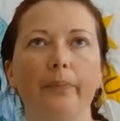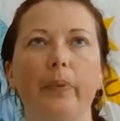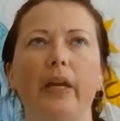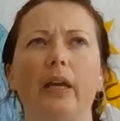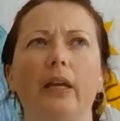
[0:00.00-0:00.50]

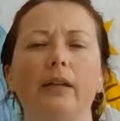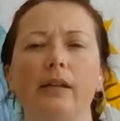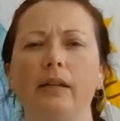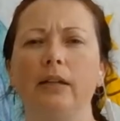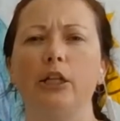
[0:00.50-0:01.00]
big,
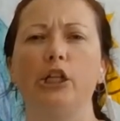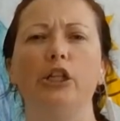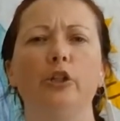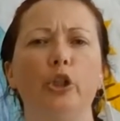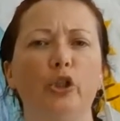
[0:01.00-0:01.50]

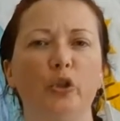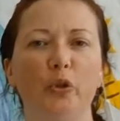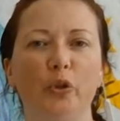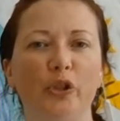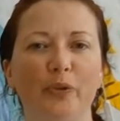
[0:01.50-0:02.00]

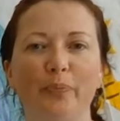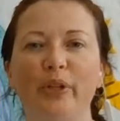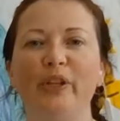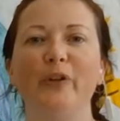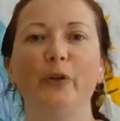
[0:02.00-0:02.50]
huge,
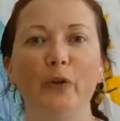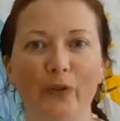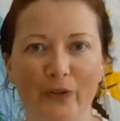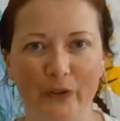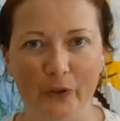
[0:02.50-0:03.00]

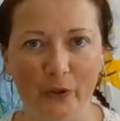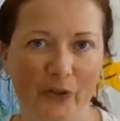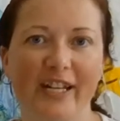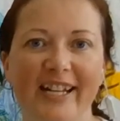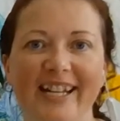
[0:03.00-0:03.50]
beautiful
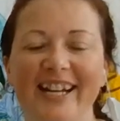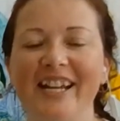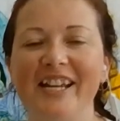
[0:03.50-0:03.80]
tree